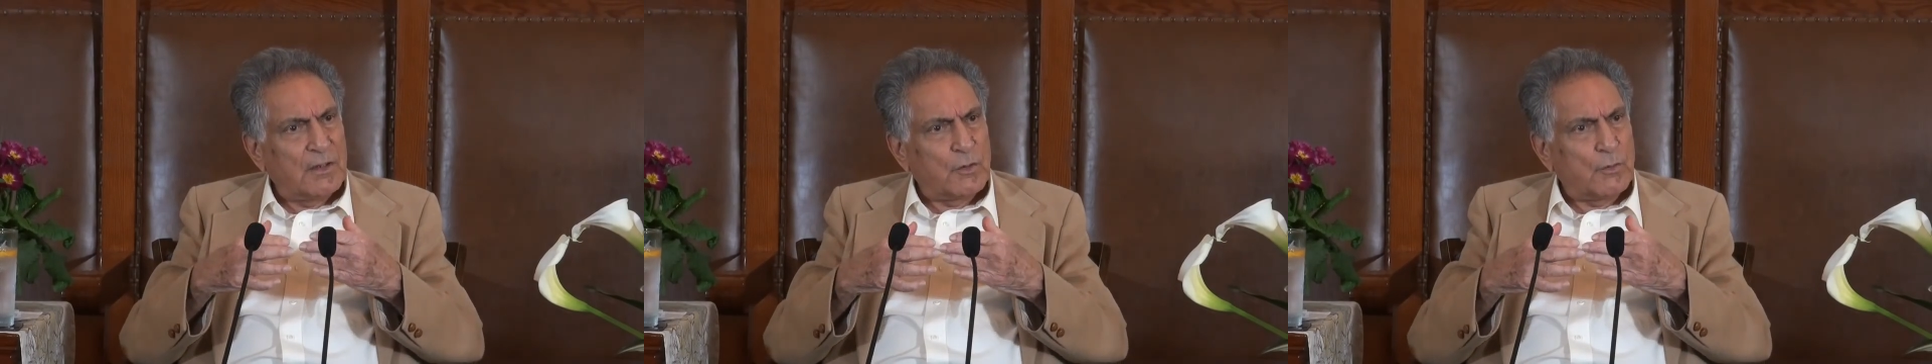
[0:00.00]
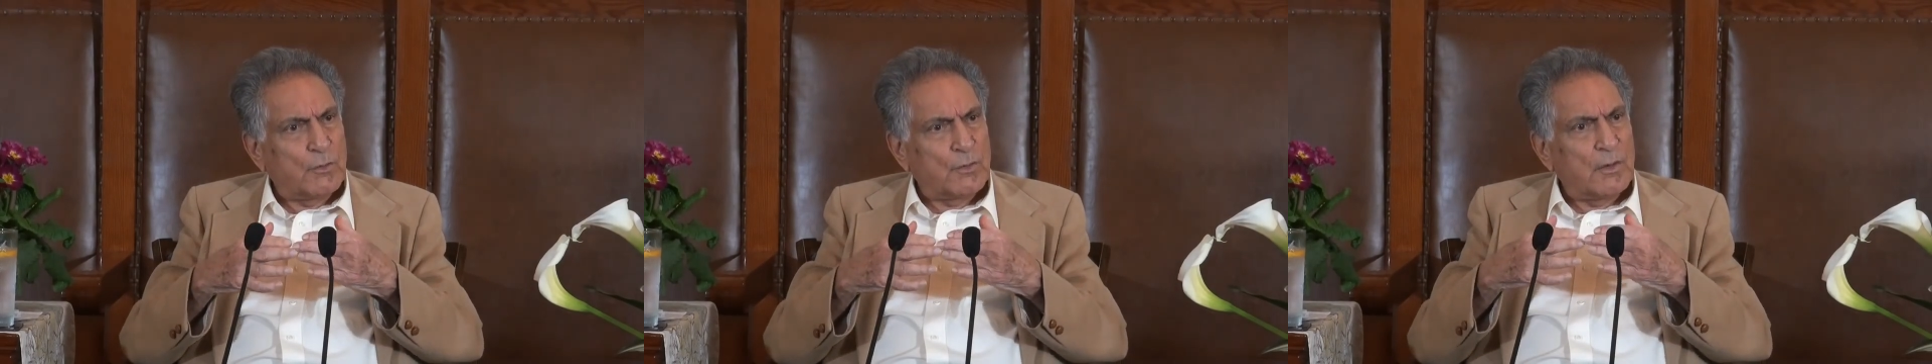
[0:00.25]

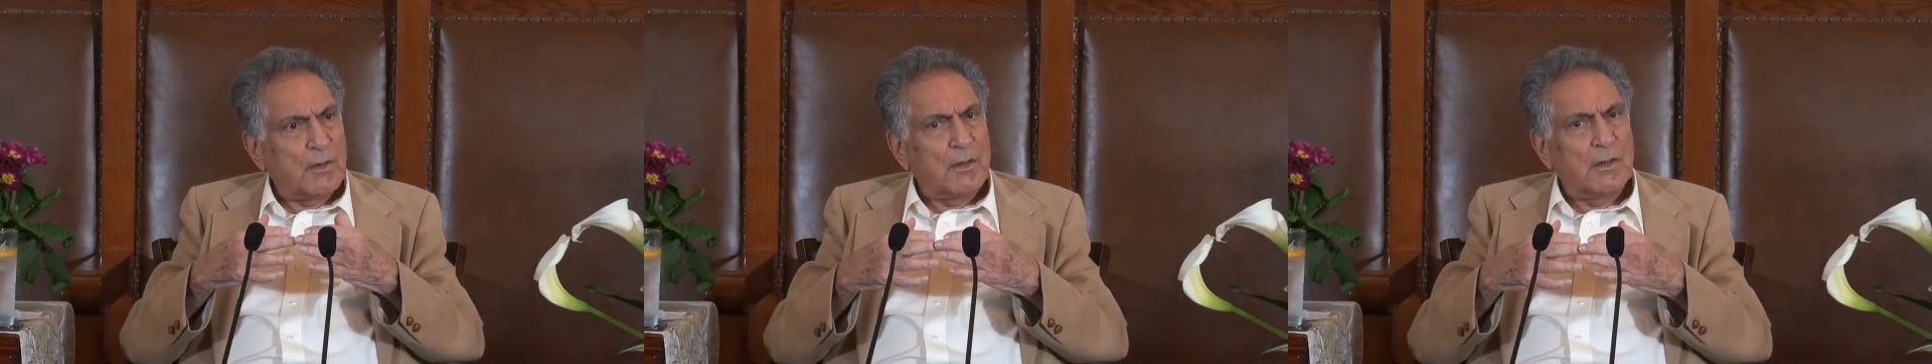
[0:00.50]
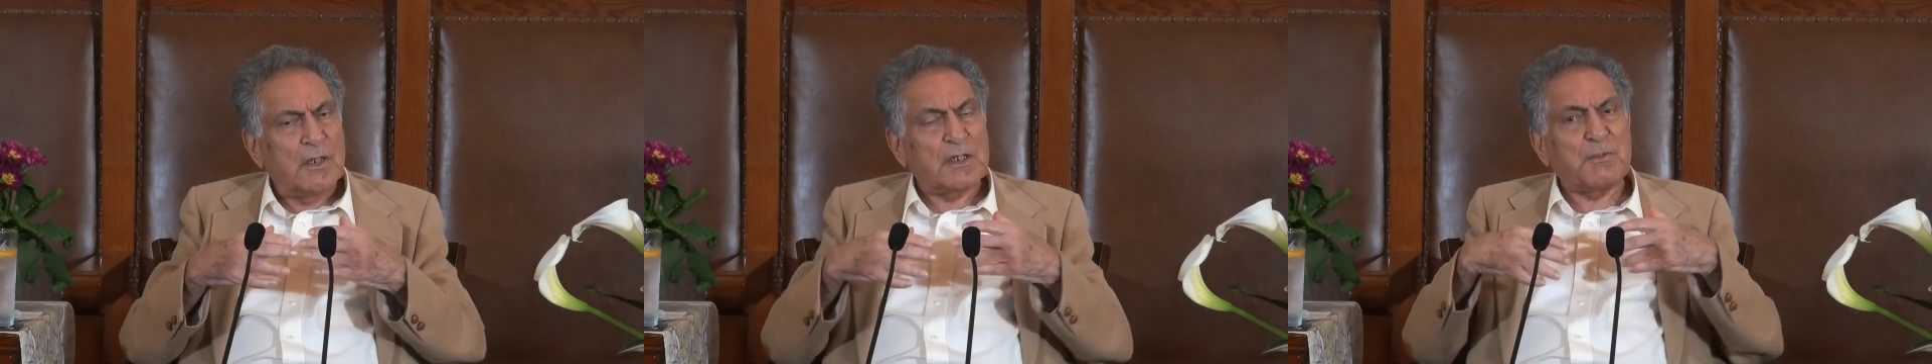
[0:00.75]
to
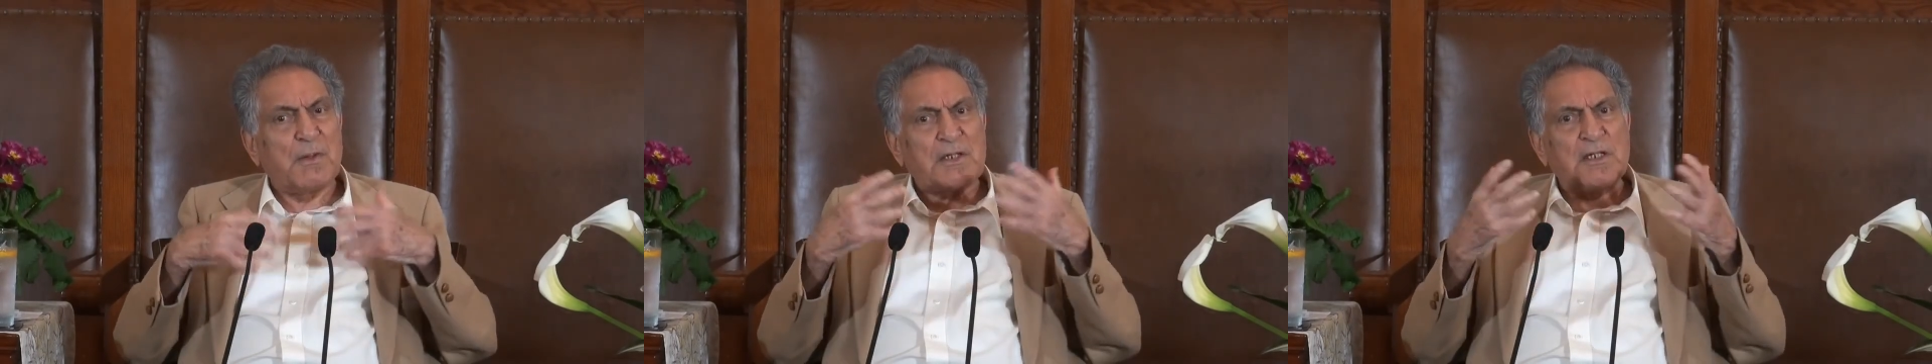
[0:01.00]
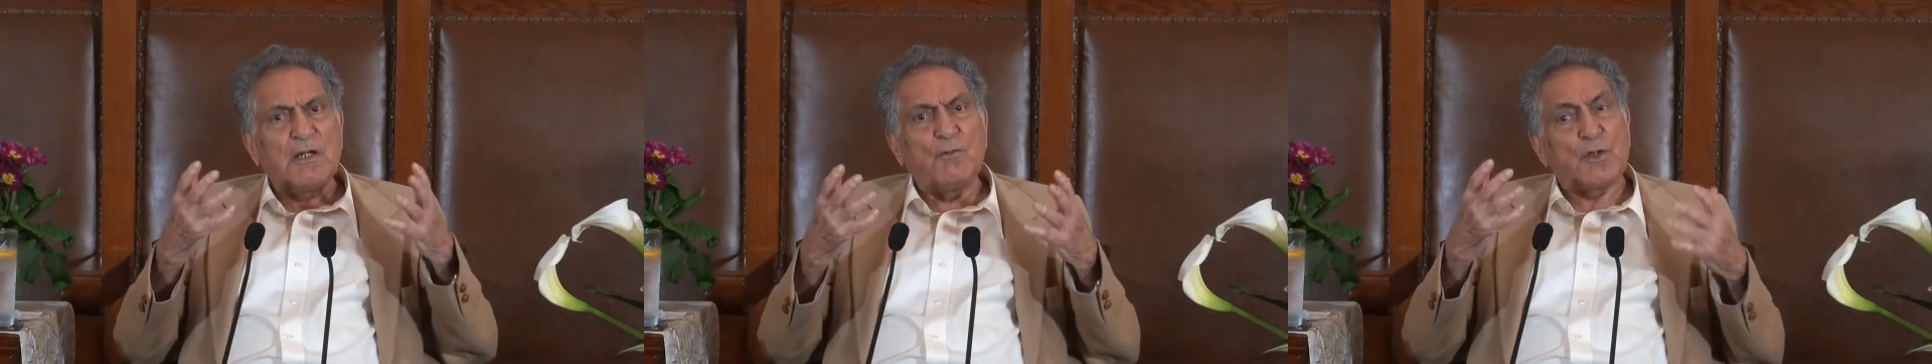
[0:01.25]

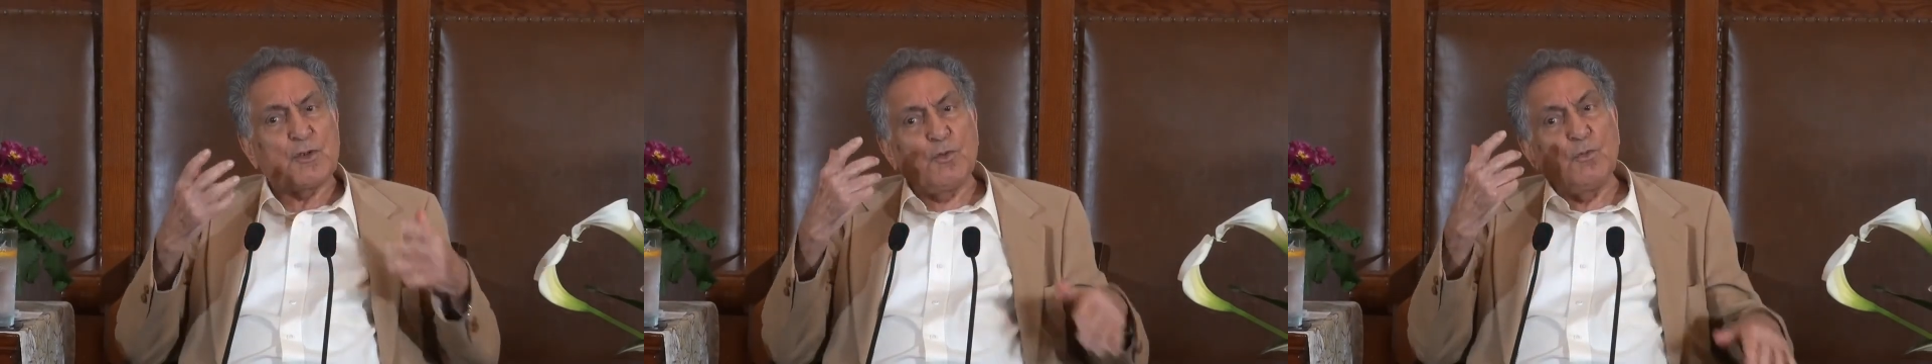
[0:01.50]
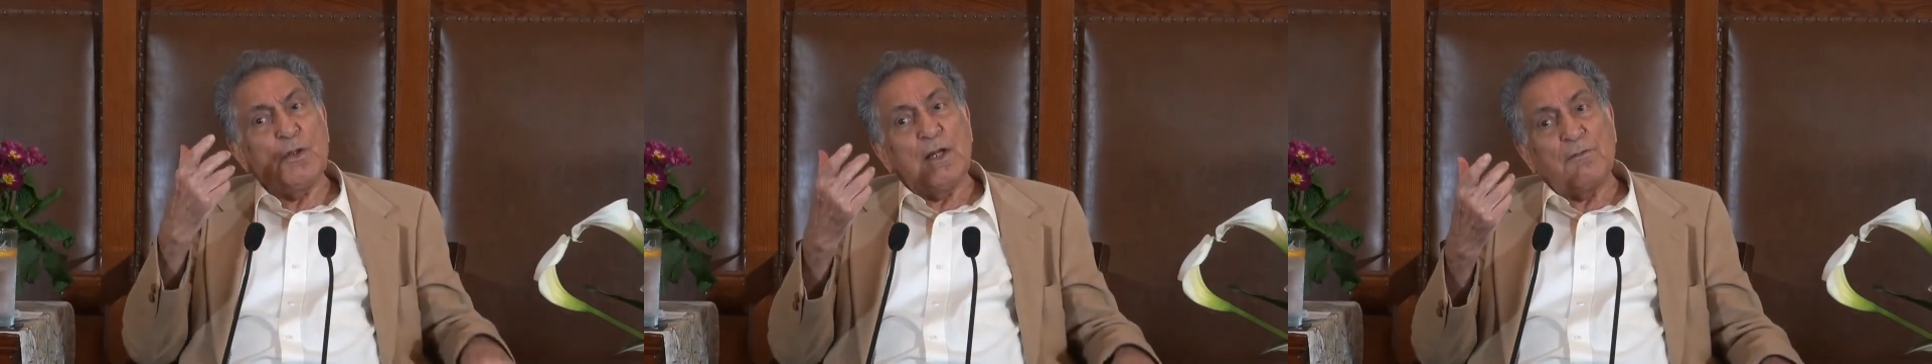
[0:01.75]
expressing what
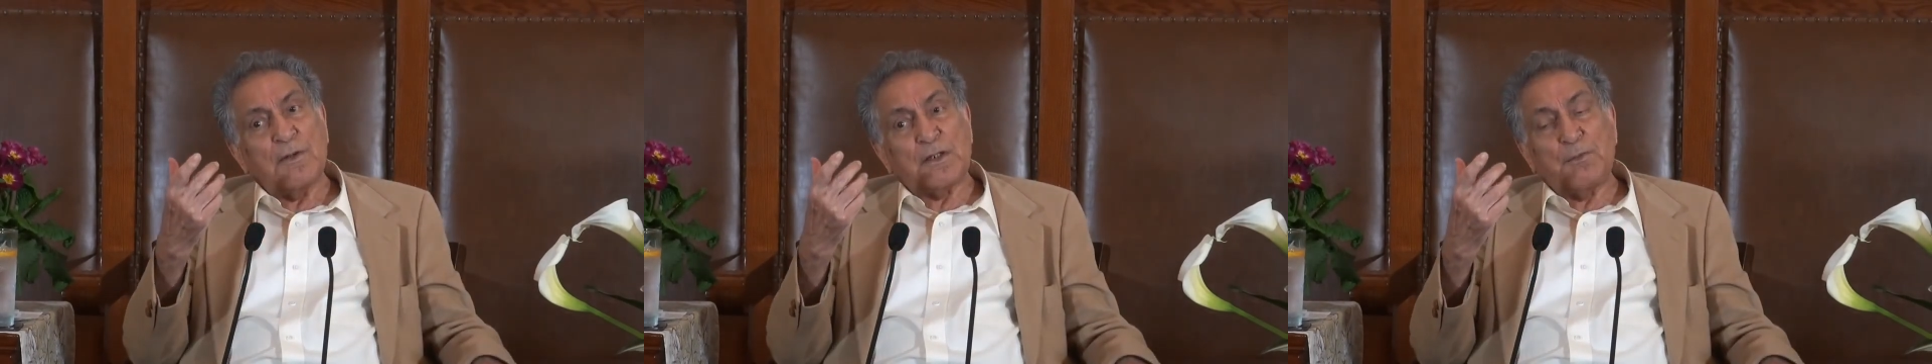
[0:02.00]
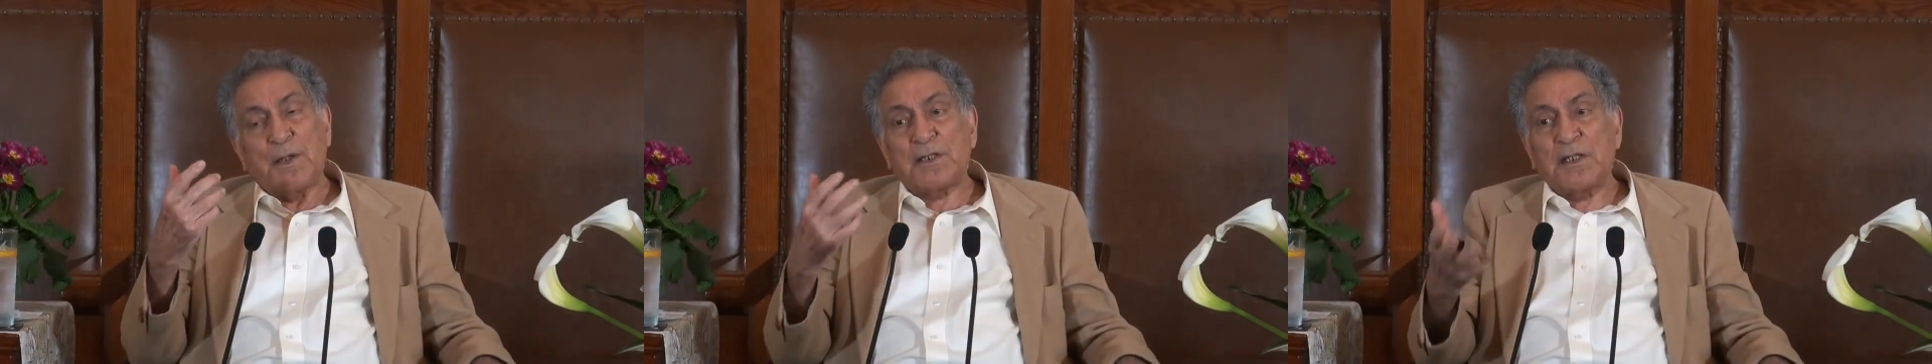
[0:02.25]
you would have
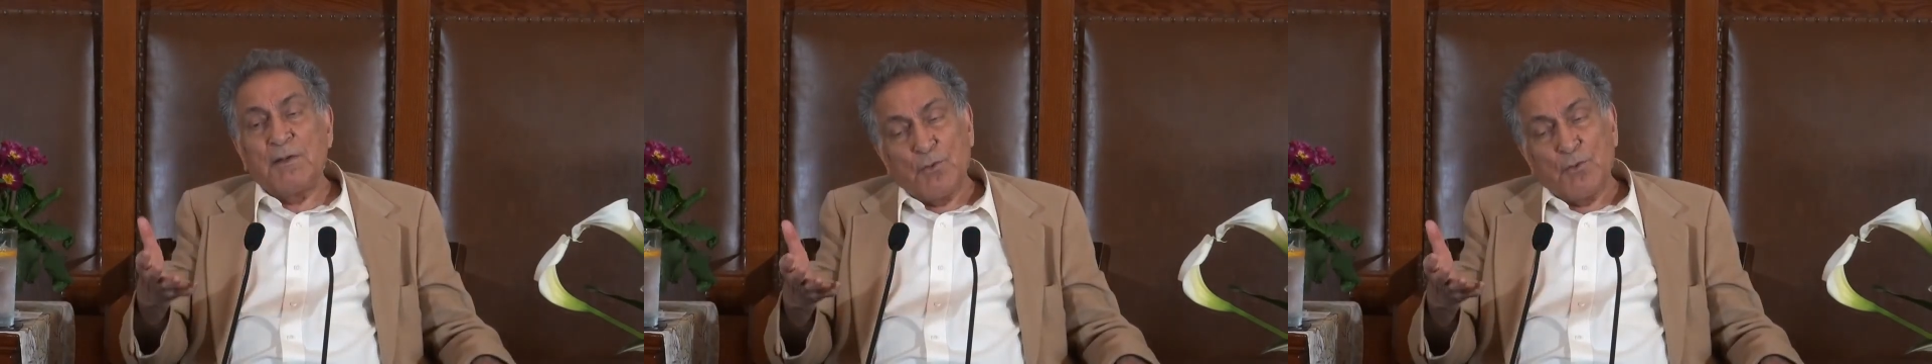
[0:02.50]
expressed